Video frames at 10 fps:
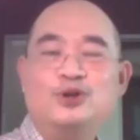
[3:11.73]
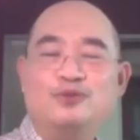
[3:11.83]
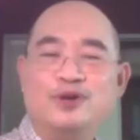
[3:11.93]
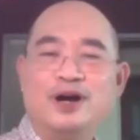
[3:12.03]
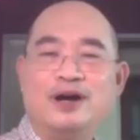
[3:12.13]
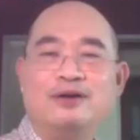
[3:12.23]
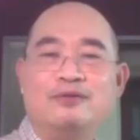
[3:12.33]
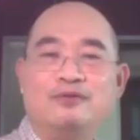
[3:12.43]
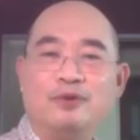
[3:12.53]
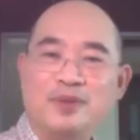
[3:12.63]
you've done
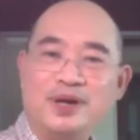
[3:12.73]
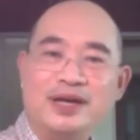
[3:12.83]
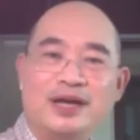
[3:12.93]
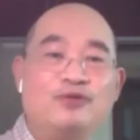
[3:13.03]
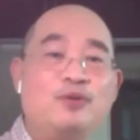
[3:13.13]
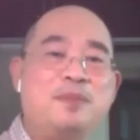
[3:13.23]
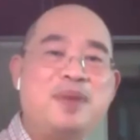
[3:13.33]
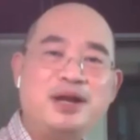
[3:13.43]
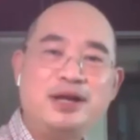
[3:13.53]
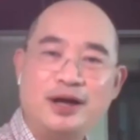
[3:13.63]
for me and for
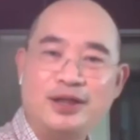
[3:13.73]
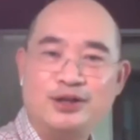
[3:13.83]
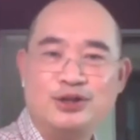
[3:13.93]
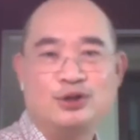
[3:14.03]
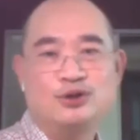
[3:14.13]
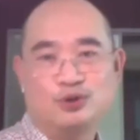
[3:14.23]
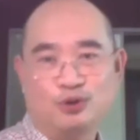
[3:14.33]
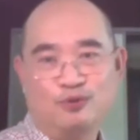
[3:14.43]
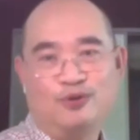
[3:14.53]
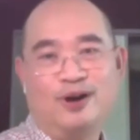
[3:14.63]
many others so
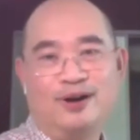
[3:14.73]
far.